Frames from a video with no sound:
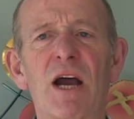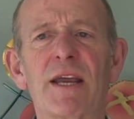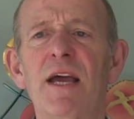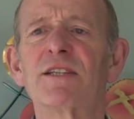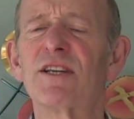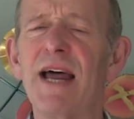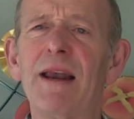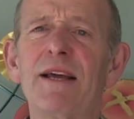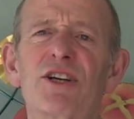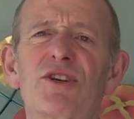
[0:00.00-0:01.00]
Okay, so
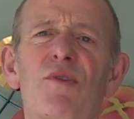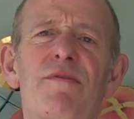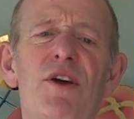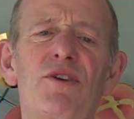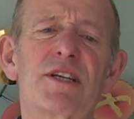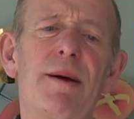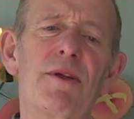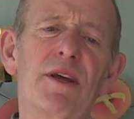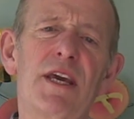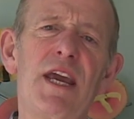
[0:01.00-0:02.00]
now let's just review some
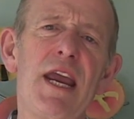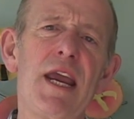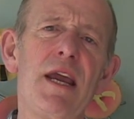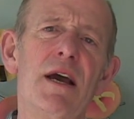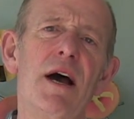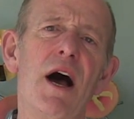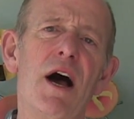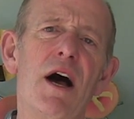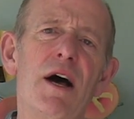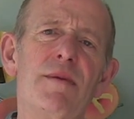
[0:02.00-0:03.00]
of the key
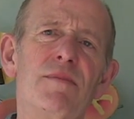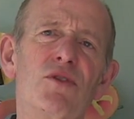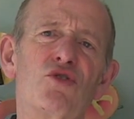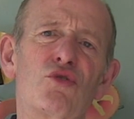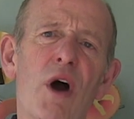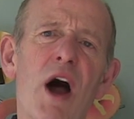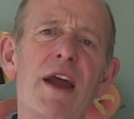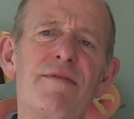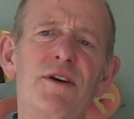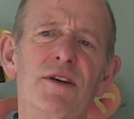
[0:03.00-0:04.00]

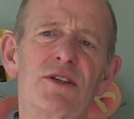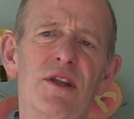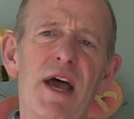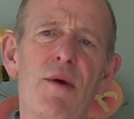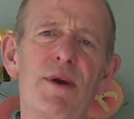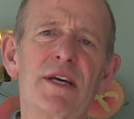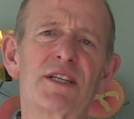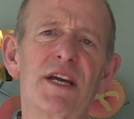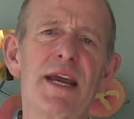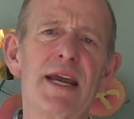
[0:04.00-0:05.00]
drivers that we
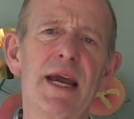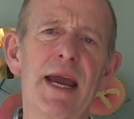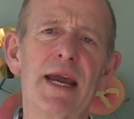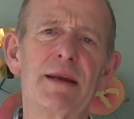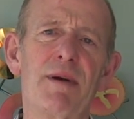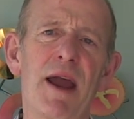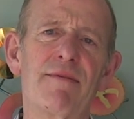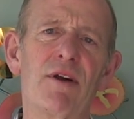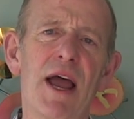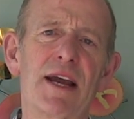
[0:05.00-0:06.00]
see in
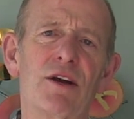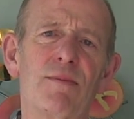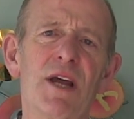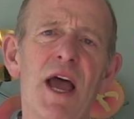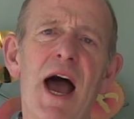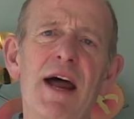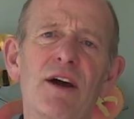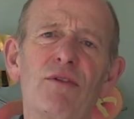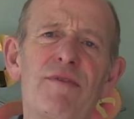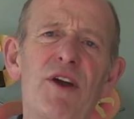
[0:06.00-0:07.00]
behavioural economics. And
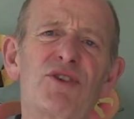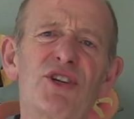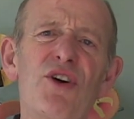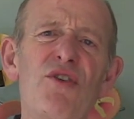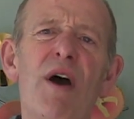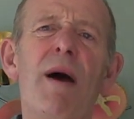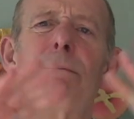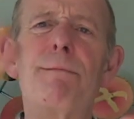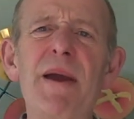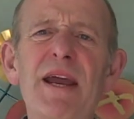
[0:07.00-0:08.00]
I'm going to review
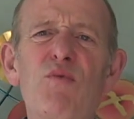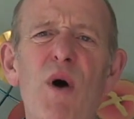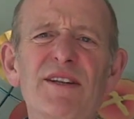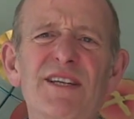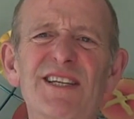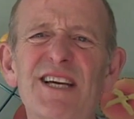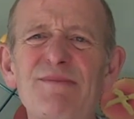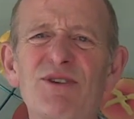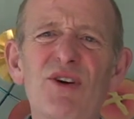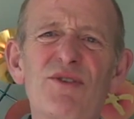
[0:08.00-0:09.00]
two big ones that
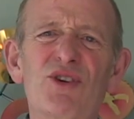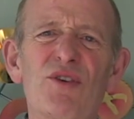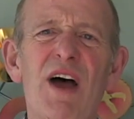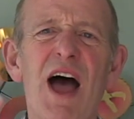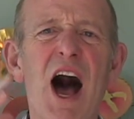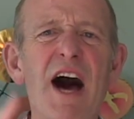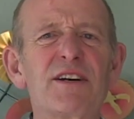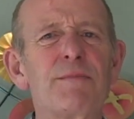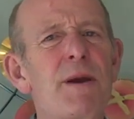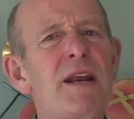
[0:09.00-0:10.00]
seem to sort of
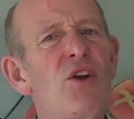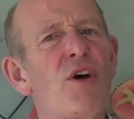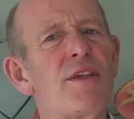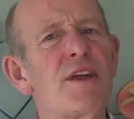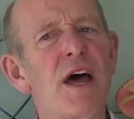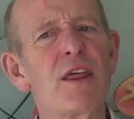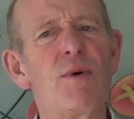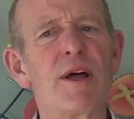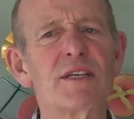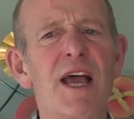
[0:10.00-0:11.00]
underpin a lot of the other
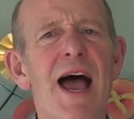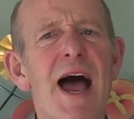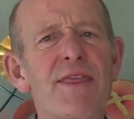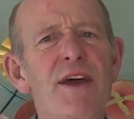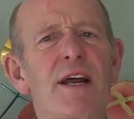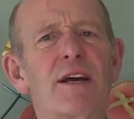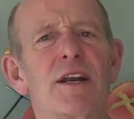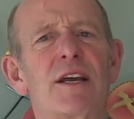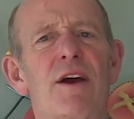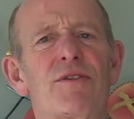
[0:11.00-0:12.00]
ones, and then I'm
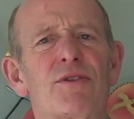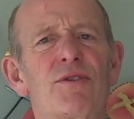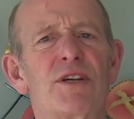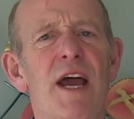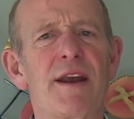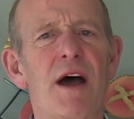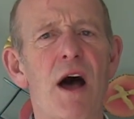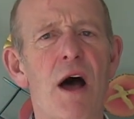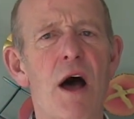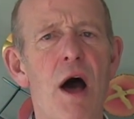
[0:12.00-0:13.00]
going to go through
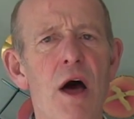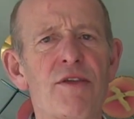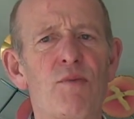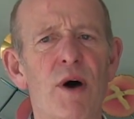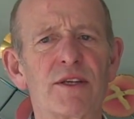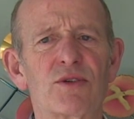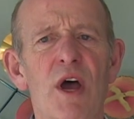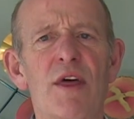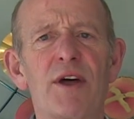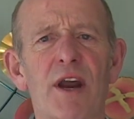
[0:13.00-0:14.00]
10 other ones
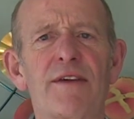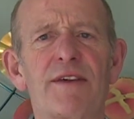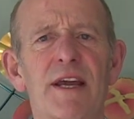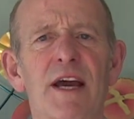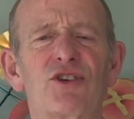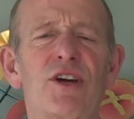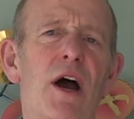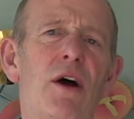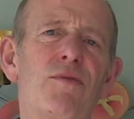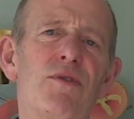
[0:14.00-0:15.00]
that I think actually
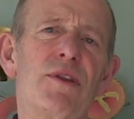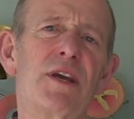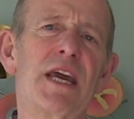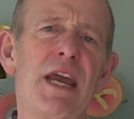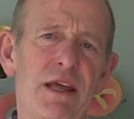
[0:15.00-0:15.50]
are the